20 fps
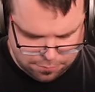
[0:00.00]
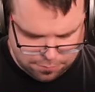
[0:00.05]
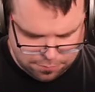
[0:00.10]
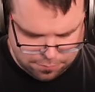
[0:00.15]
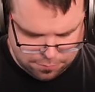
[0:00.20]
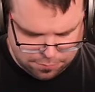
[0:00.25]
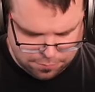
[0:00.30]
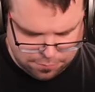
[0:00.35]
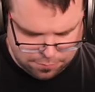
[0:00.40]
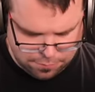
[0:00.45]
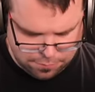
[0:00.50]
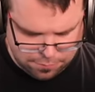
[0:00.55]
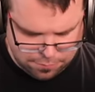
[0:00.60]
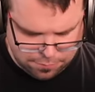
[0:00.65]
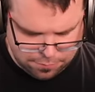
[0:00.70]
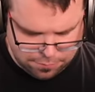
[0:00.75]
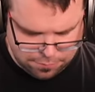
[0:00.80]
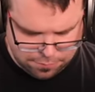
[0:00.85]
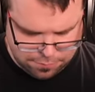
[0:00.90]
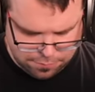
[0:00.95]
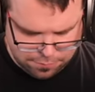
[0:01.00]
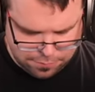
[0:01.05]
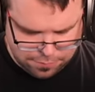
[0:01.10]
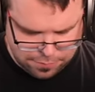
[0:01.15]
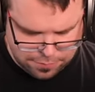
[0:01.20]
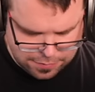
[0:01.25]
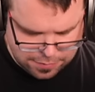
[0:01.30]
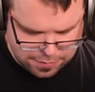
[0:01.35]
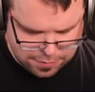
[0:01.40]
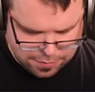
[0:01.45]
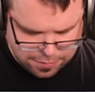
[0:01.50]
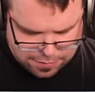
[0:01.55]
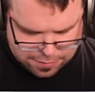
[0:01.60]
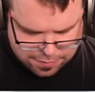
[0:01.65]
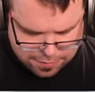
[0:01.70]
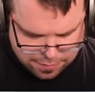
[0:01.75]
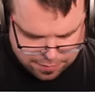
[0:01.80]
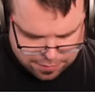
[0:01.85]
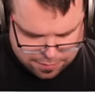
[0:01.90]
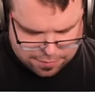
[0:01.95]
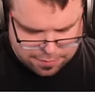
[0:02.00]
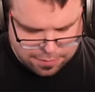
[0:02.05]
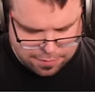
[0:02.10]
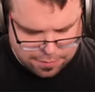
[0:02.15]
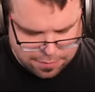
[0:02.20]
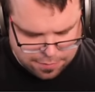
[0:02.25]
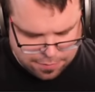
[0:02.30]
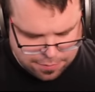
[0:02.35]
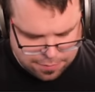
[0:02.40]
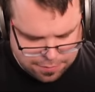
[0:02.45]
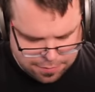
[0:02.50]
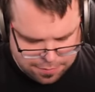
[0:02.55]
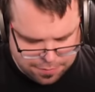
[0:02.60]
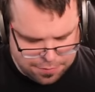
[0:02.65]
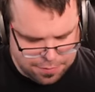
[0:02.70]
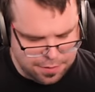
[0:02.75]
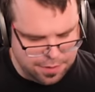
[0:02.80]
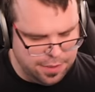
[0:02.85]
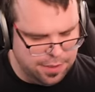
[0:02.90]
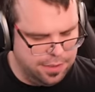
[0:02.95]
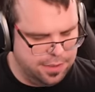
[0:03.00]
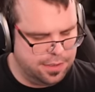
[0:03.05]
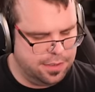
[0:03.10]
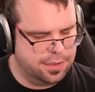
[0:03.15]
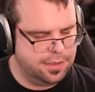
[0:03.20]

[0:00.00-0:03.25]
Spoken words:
[no speech]